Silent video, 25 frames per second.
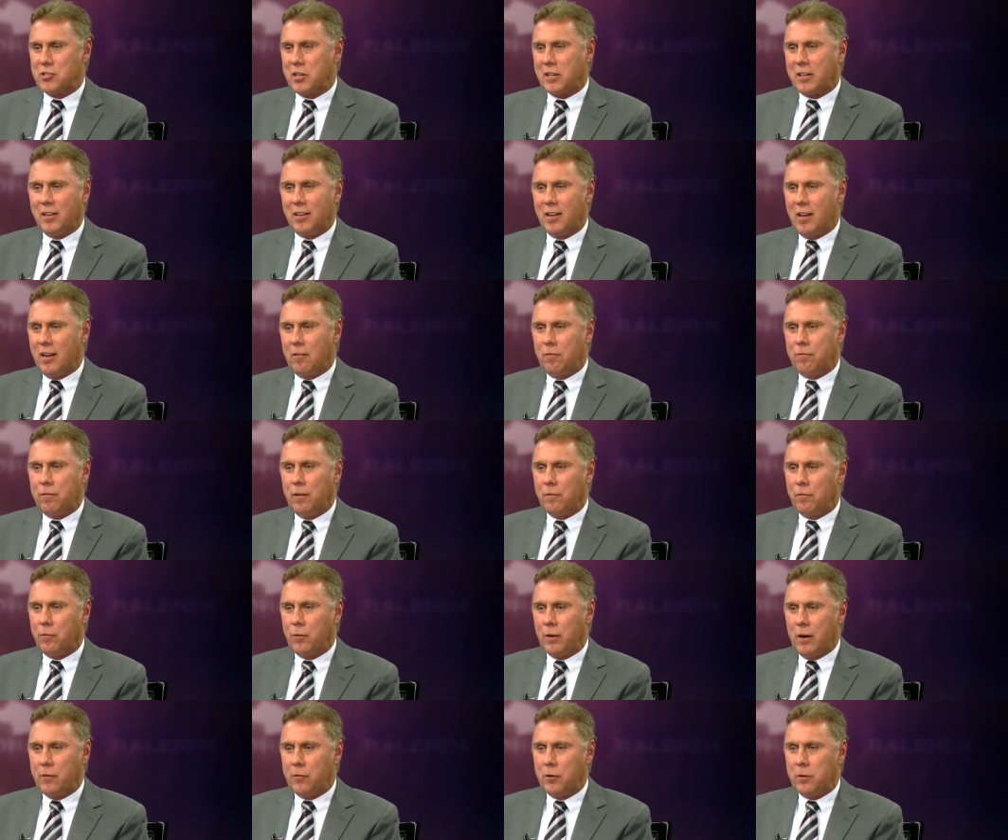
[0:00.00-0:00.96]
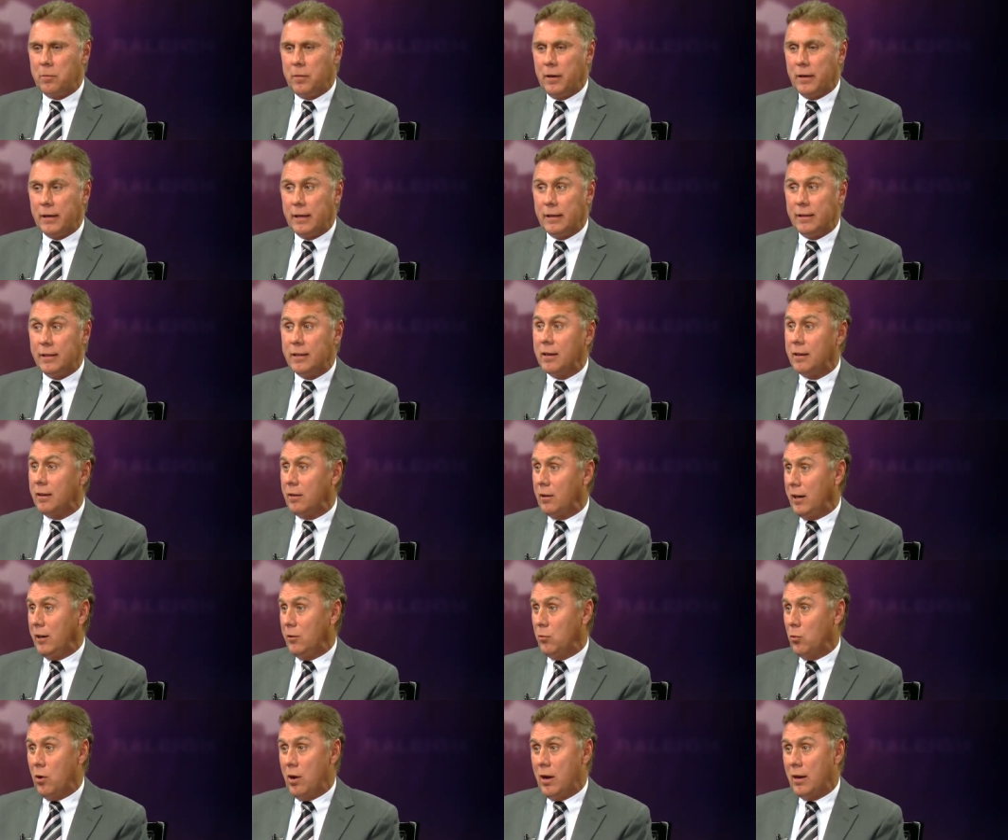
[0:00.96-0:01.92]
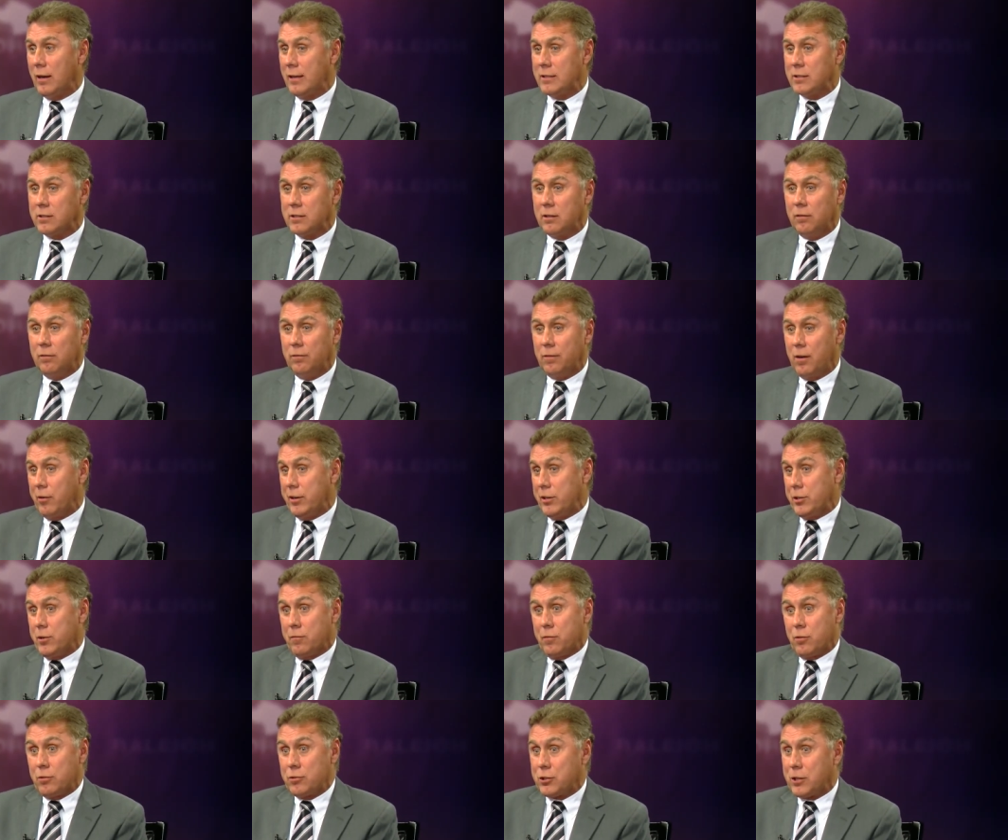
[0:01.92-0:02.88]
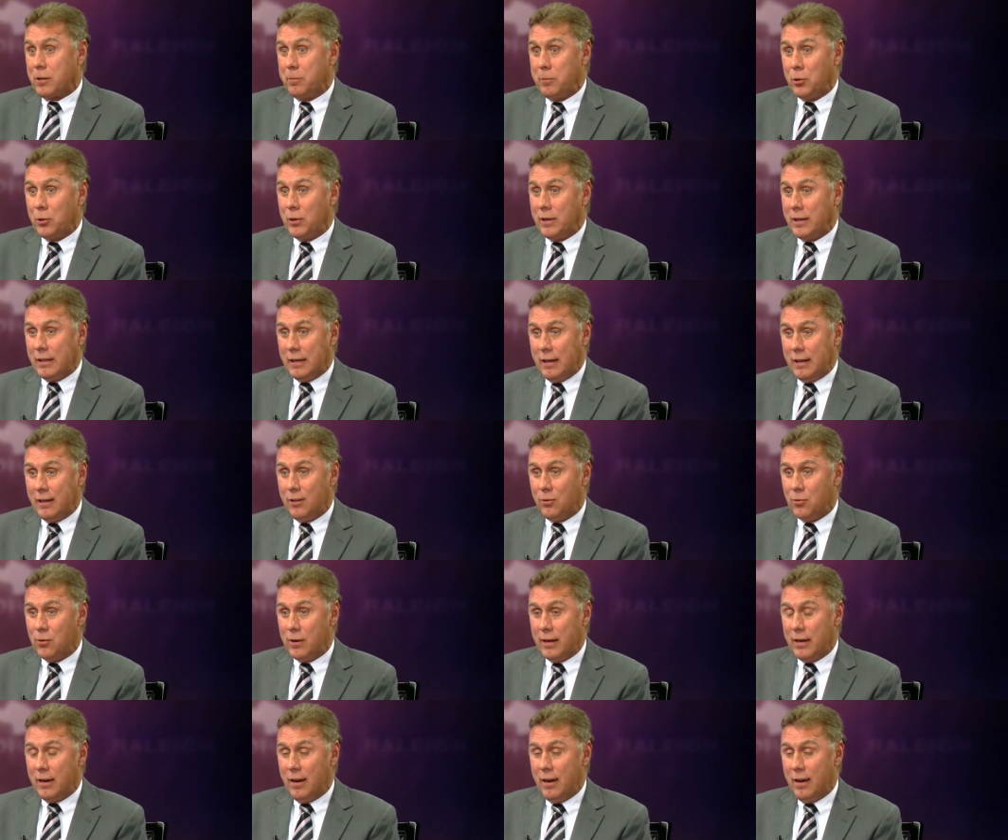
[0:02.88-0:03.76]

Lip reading: like a lot of fun for everybody, and Raleigh's a very diverse community anyway.